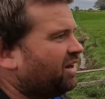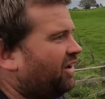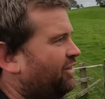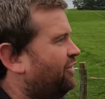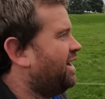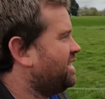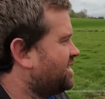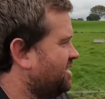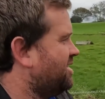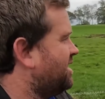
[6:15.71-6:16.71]
Like the
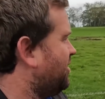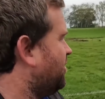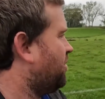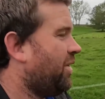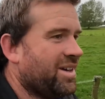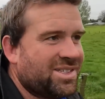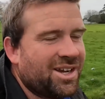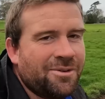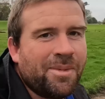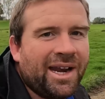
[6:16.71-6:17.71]
races, they're not quite
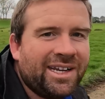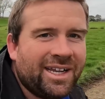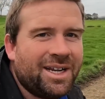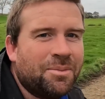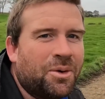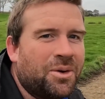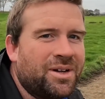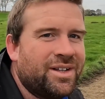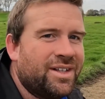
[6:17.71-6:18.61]
so muddy anymore.